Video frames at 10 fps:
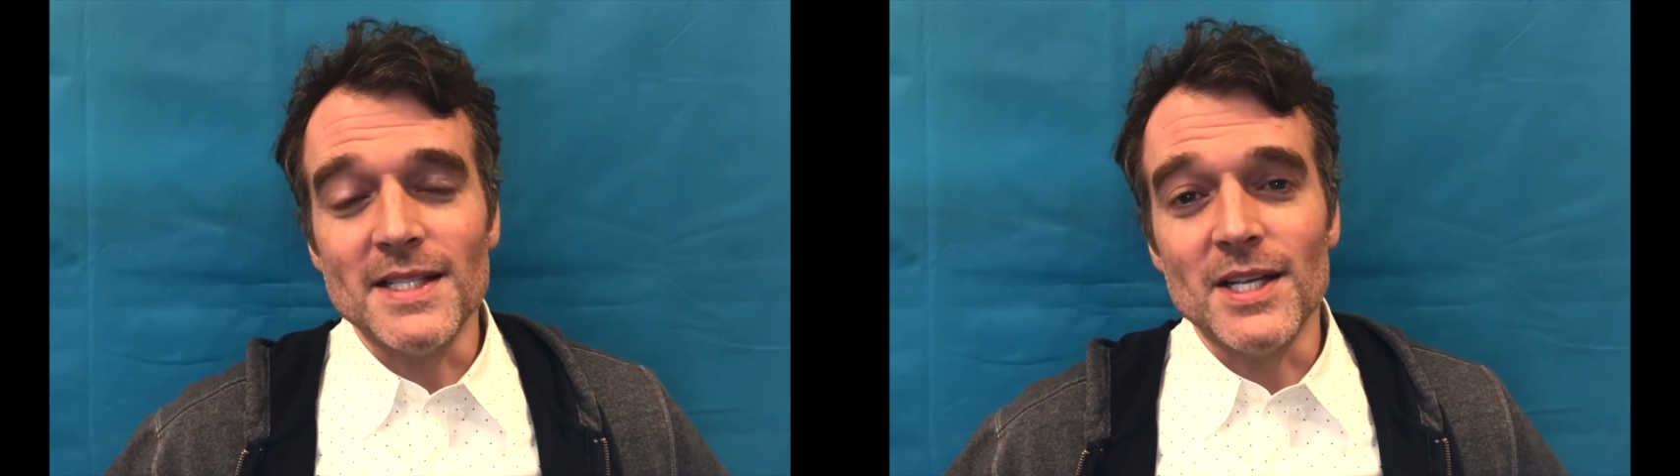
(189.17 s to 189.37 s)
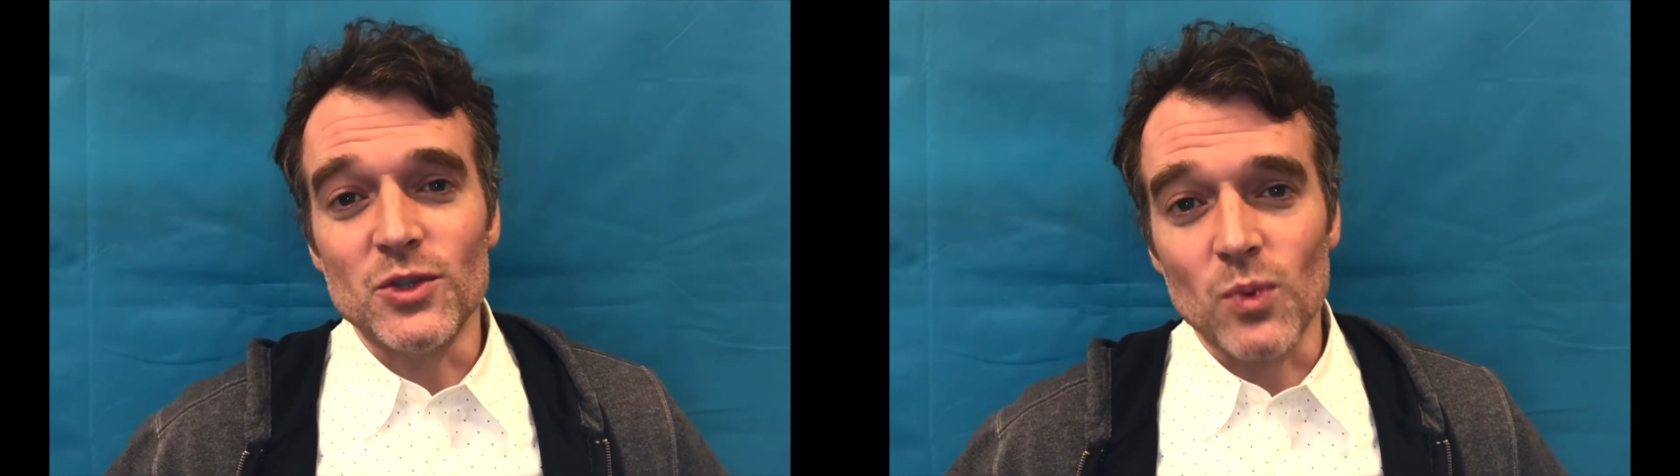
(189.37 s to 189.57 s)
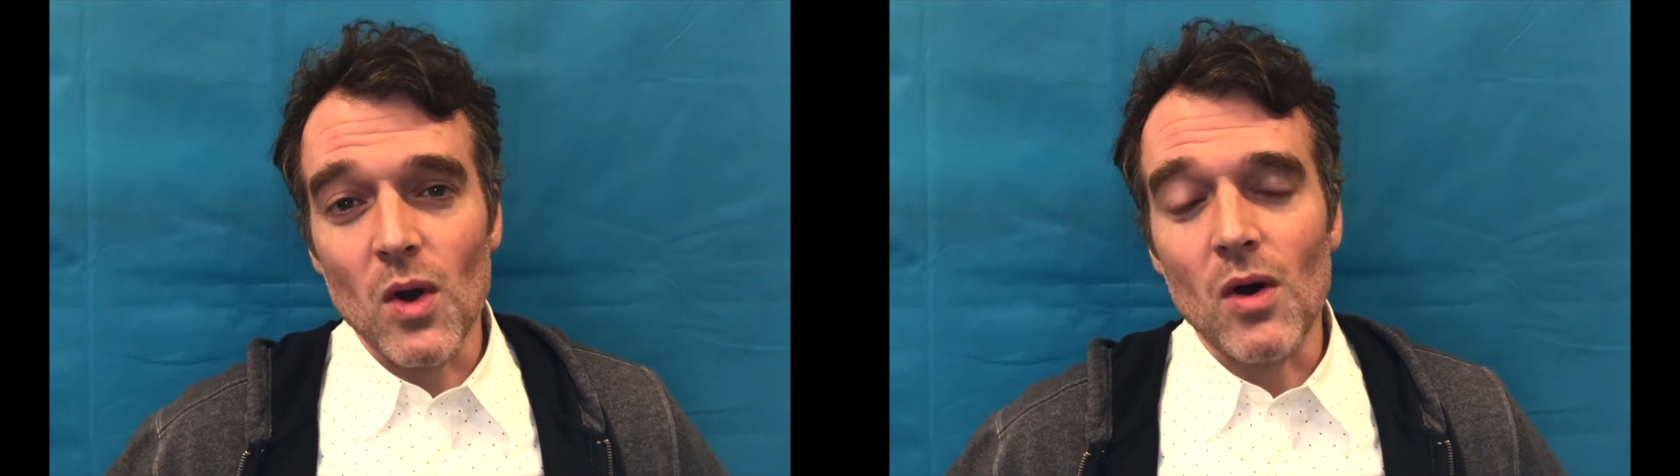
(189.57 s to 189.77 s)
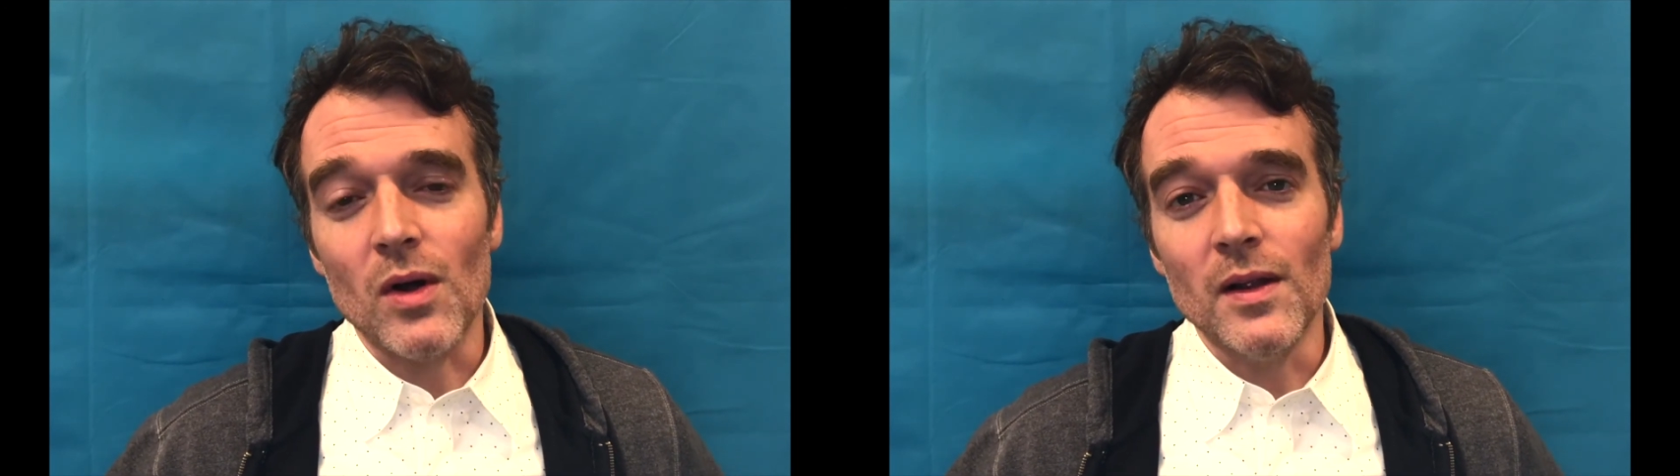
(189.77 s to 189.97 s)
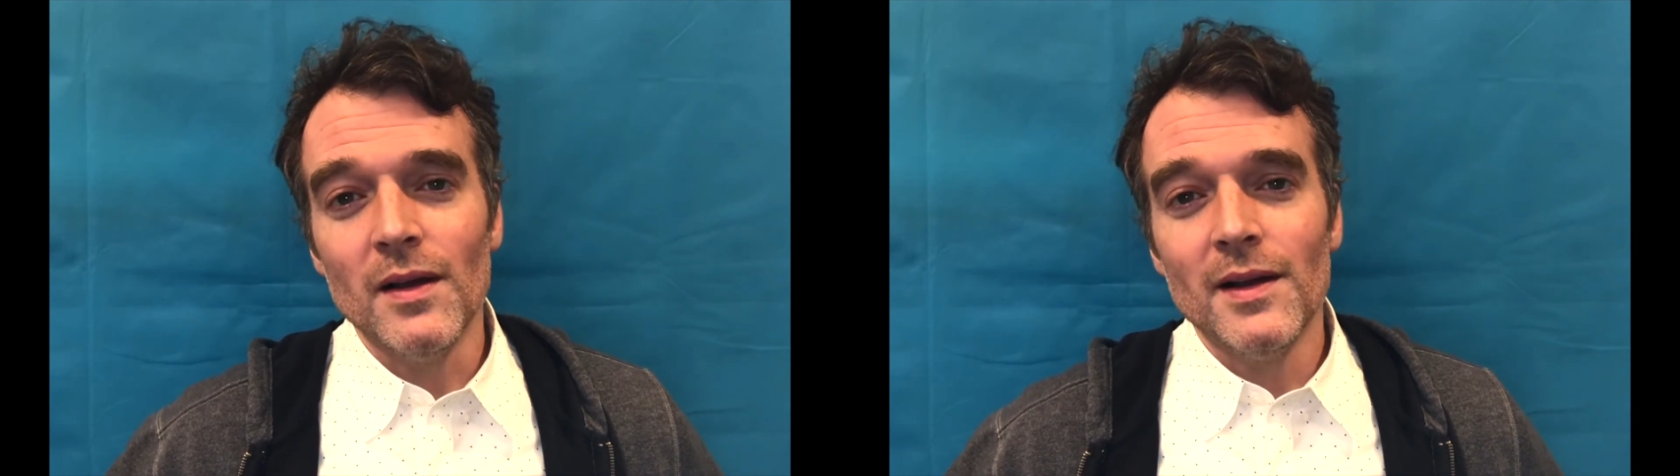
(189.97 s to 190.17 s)
his
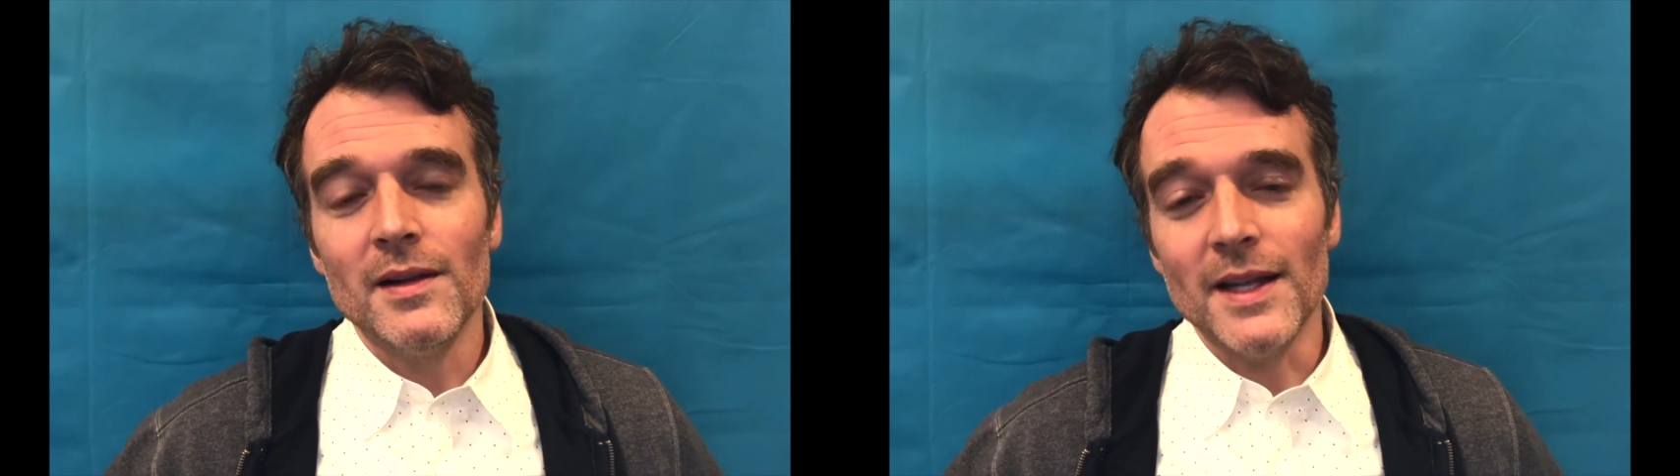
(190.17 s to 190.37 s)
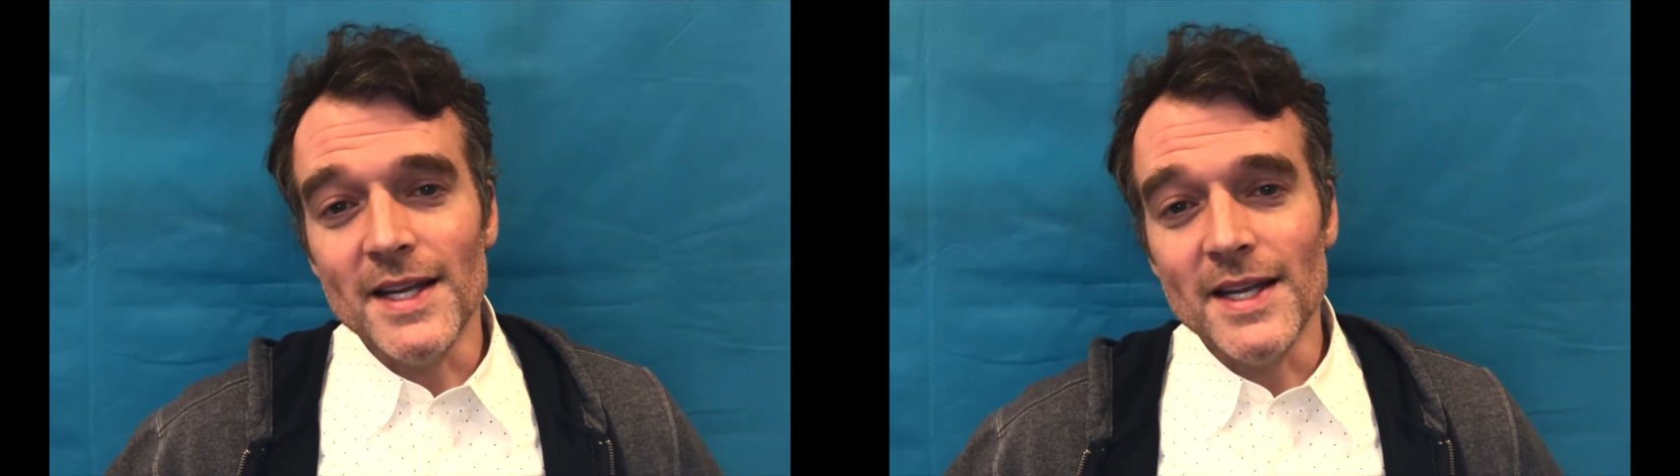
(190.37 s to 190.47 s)
role like